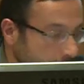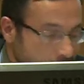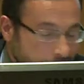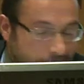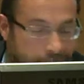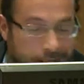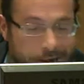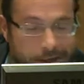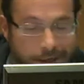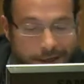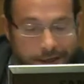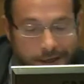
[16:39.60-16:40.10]

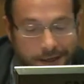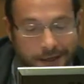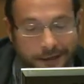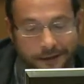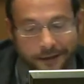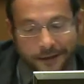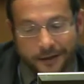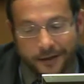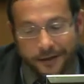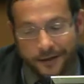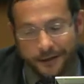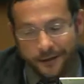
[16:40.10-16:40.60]

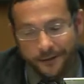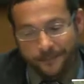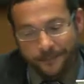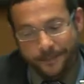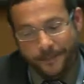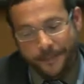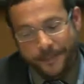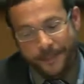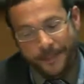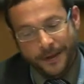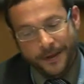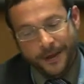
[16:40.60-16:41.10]

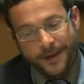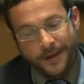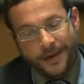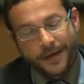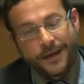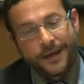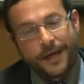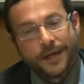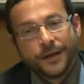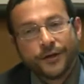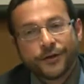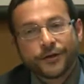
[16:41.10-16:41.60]

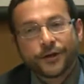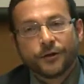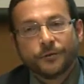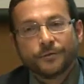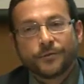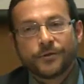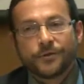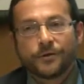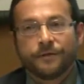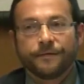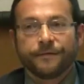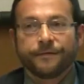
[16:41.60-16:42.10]
in
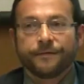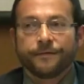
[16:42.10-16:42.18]
terms of,